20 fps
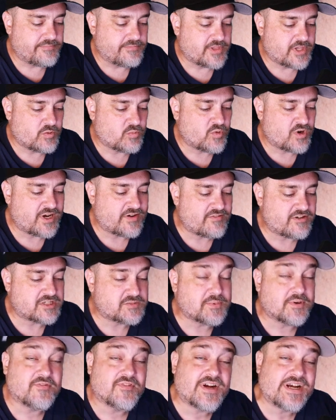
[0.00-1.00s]
whatever is
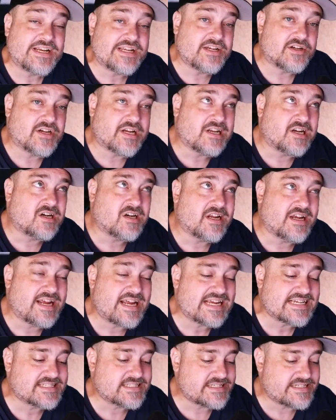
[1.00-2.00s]
providing your internet
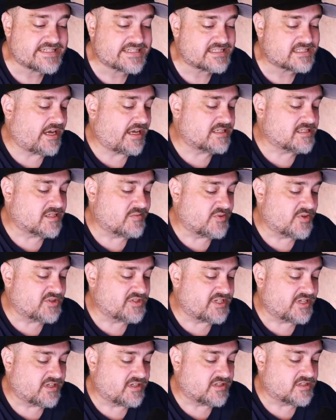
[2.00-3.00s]
access. At some
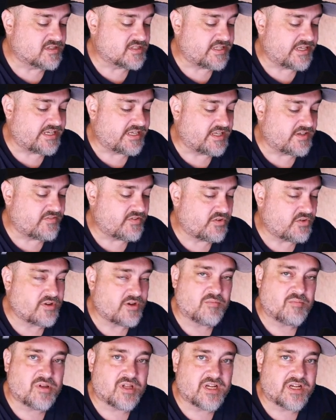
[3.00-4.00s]
hotels, they give you
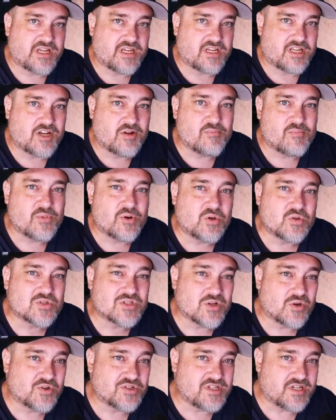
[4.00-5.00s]
a plug-in.
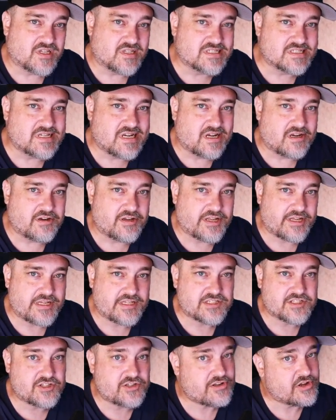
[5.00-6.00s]
Most hotels
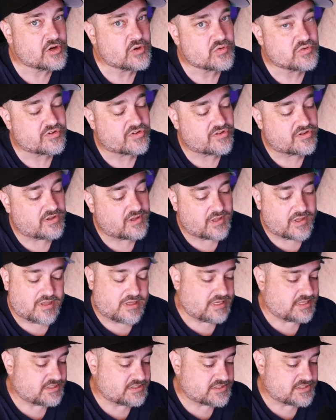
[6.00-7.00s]
nowadays don't.
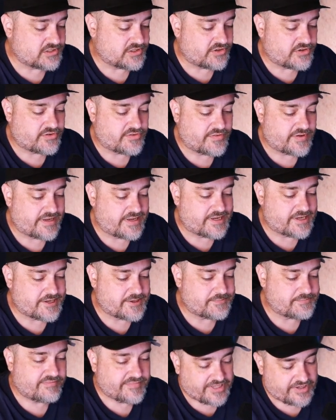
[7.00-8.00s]
So,
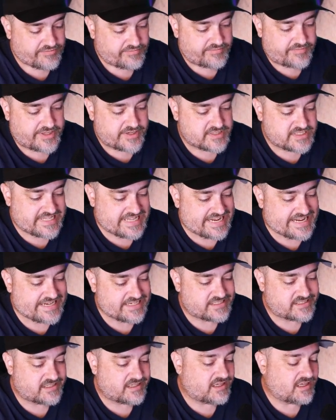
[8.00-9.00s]
you know, there's
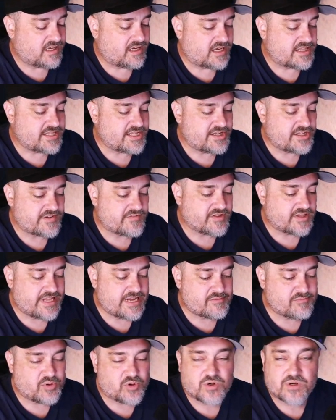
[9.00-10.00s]
that. And then you have a
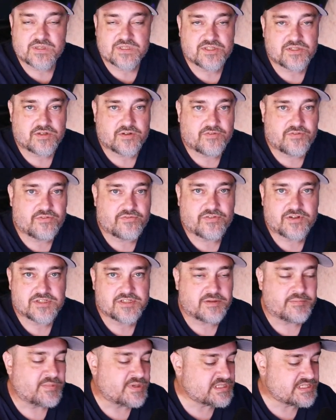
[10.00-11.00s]
LAN port. So if for
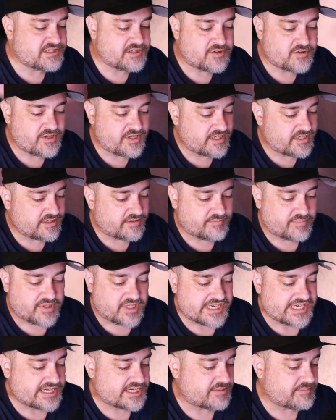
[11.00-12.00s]
some reason you need to
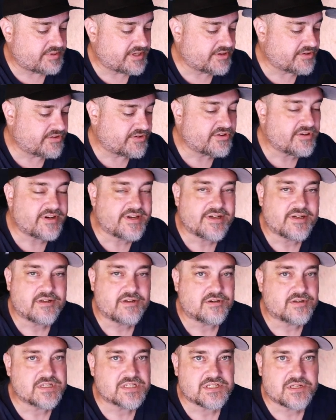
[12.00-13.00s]
plug a computer in
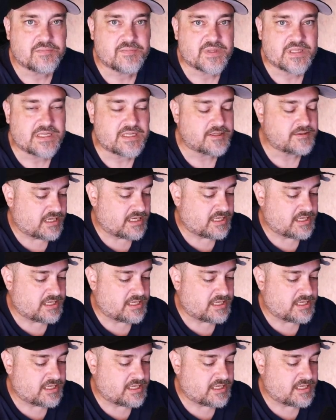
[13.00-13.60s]
or something,